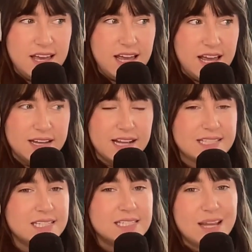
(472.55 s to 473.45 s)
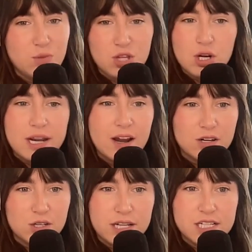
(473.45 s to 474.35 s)
And that's the same with her
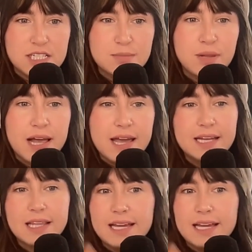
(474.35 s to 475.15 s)
character that she's playing.